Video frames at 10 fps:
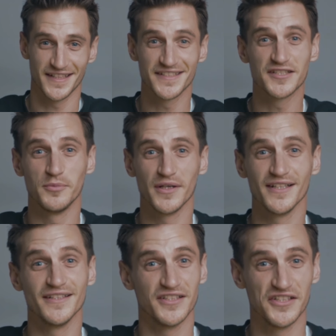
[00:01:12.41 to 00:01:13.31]
There's to
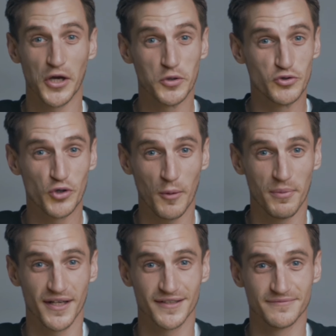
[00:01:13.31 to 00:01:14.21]
be no
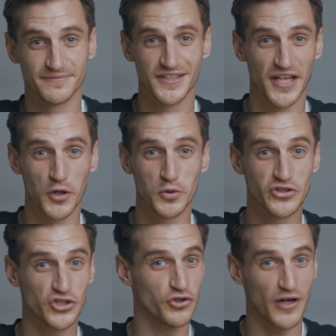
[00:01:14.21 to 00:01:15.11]
dropping, no
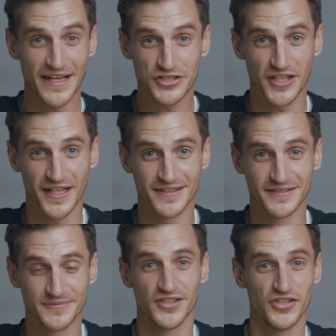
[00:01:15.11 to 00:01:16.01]
scratching,
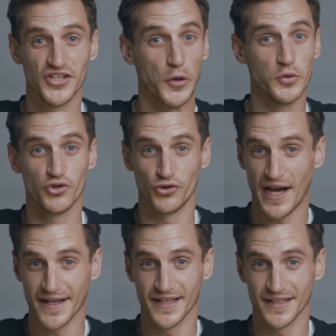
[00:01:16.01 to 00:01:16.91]
no
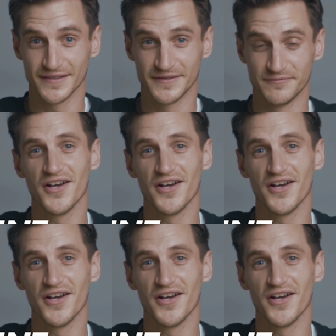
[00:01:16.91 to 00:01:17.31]
dragging,